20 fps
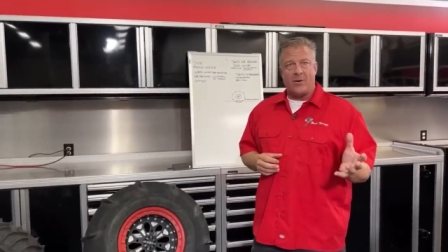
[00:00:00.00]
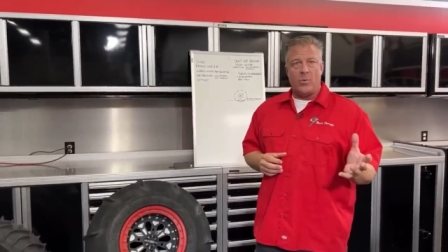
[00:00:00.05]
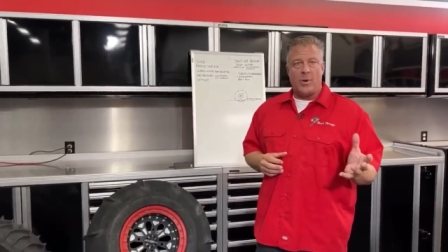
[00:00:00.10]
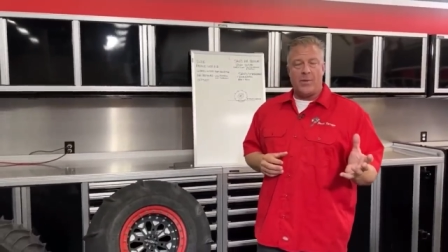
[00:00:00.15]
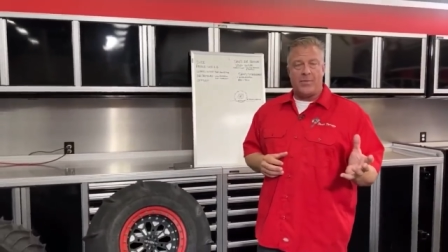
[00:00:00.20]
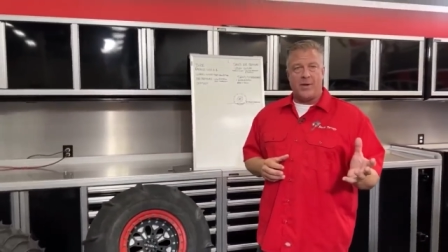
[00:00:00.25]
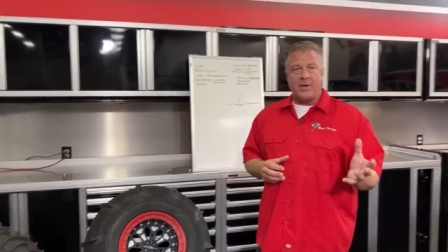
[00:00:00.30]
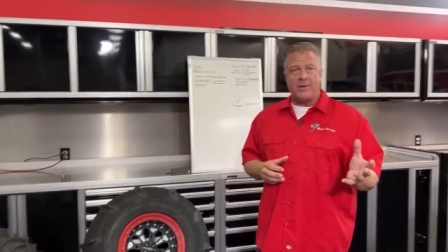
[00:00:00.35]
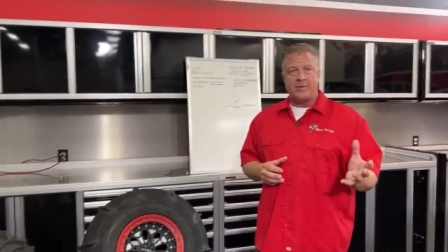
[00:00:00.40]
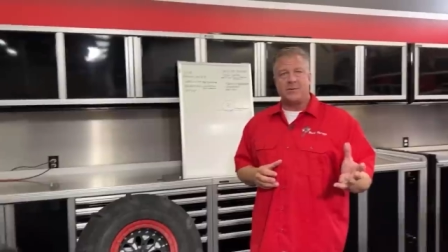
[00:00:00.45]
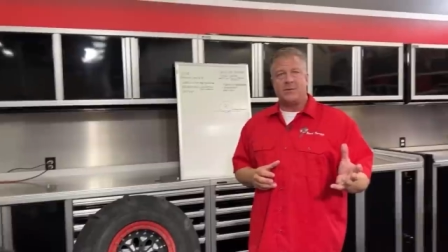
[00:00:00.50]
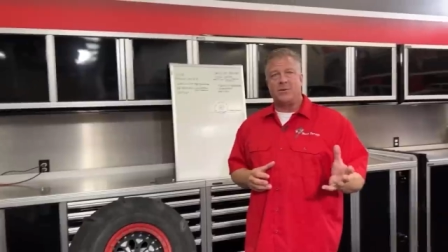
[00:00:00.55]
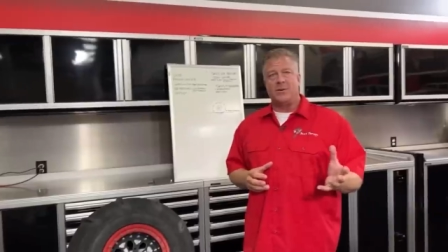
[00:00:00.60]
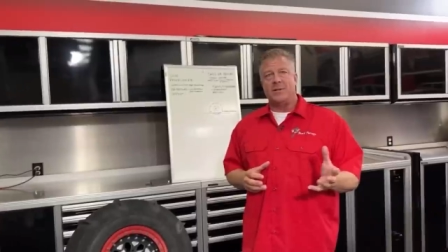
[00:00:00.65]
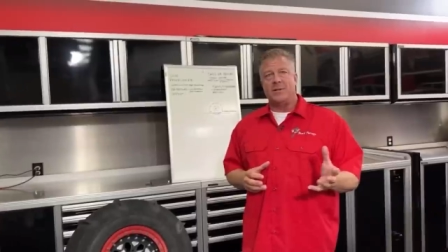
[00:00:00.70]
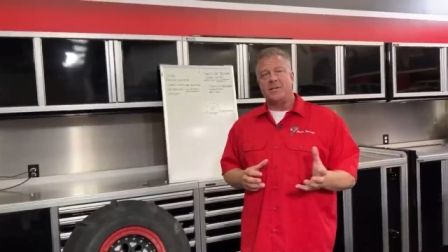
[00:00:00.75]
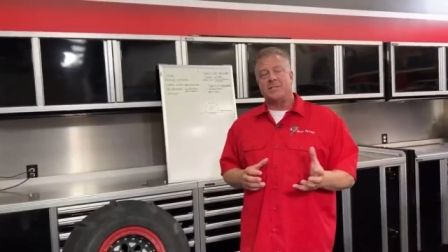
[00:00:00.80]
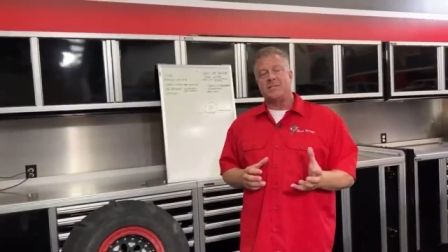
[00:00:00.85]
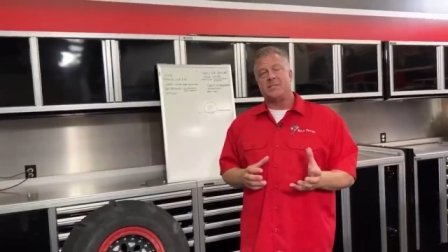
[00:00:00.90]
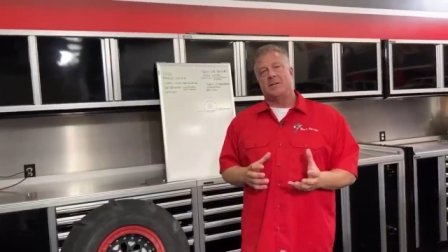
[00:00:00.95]
with us, or
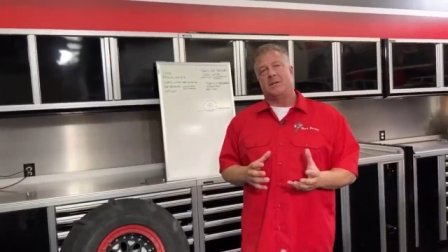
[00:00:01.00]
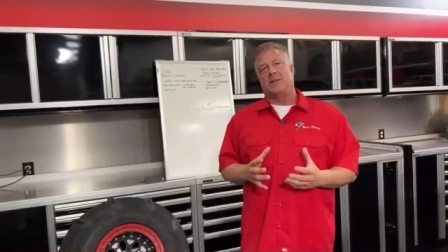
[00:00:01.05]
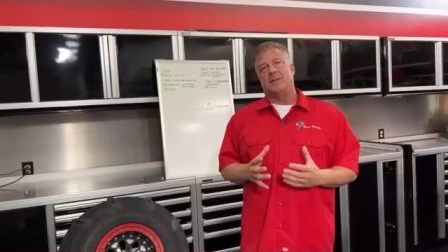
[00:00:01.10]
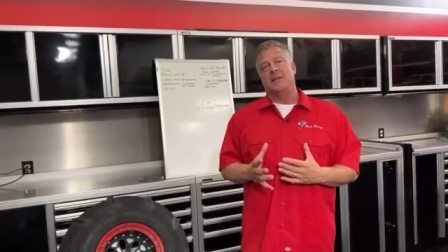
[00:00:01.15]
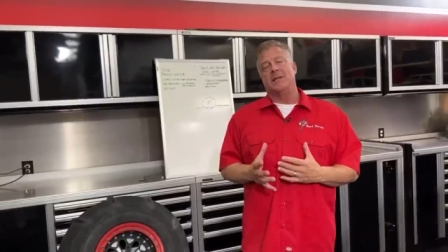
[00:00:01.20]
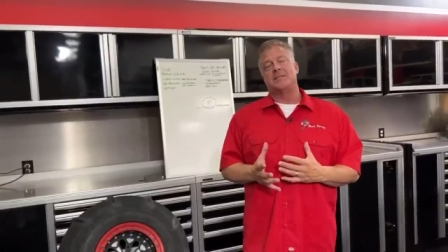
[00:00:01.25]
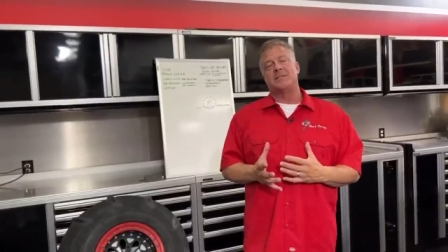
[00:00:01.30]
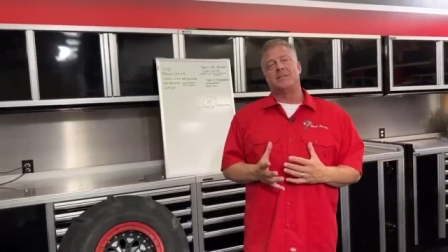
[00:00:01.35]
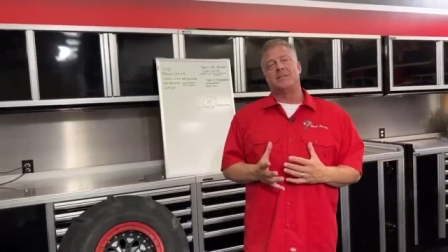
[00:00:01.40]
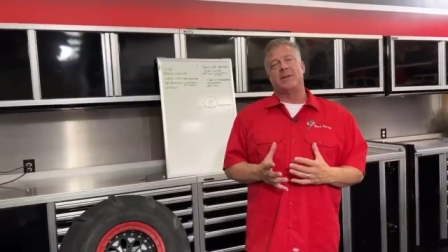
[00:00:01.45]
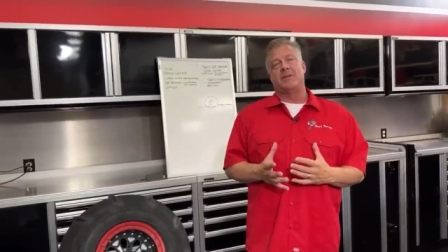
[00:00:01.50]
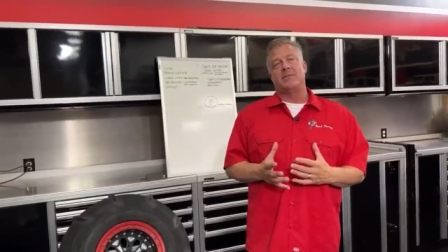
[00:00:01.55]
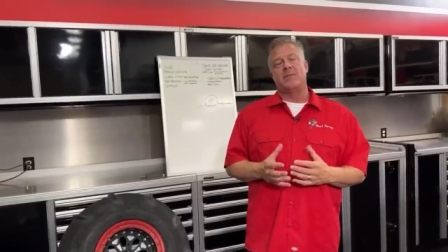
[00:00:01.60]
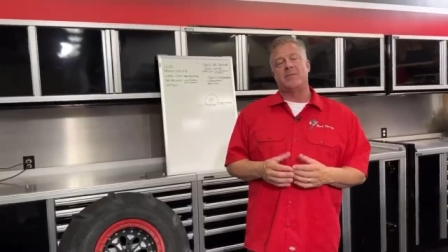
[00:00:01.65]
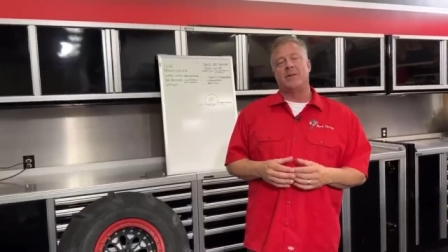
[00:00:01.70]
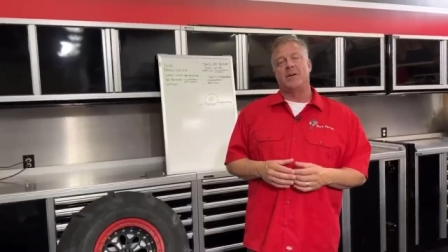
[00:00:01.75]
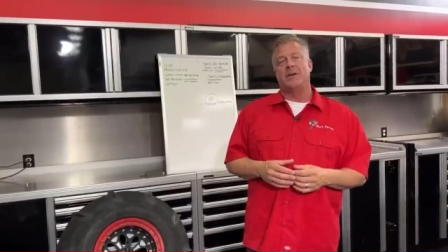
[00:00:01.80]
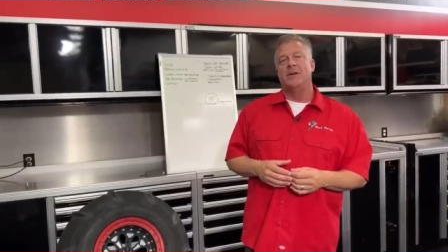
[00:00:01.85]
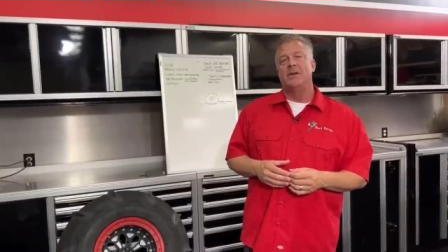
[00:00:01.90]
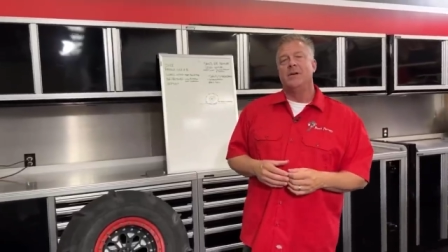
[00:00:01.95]
at least a list of
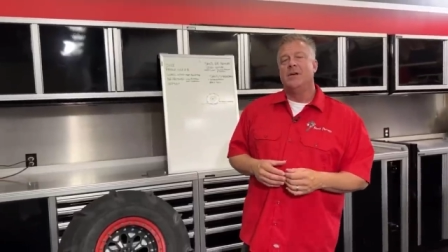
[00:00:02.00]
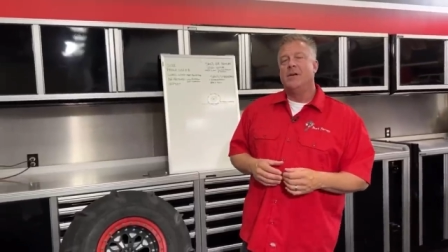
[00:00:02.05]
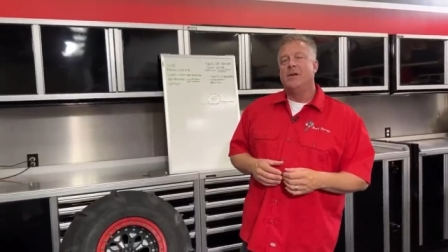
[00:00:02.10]
everything.